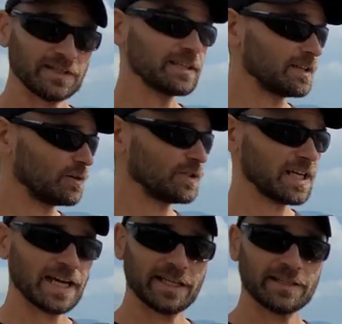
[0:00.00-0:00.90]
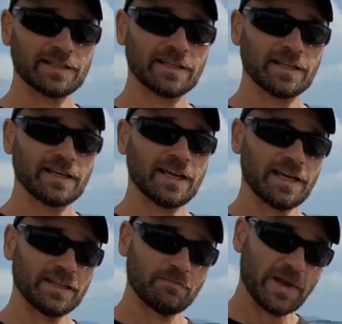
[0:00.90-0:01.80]
The low tide
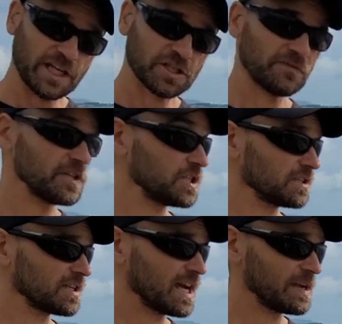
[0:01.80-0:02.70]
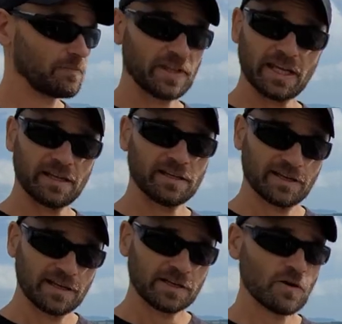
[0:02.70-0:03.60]
and the major fishing time, they
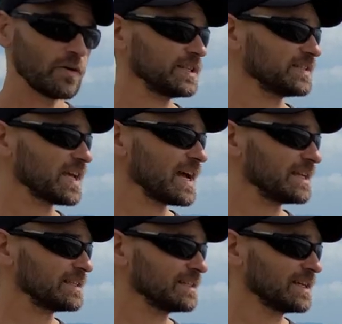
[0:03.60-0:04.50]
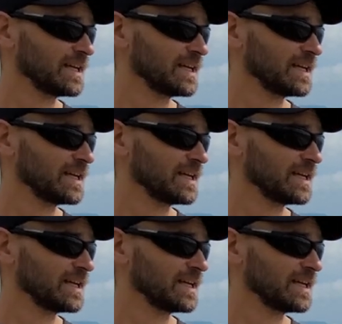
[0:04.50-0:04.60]
coincide.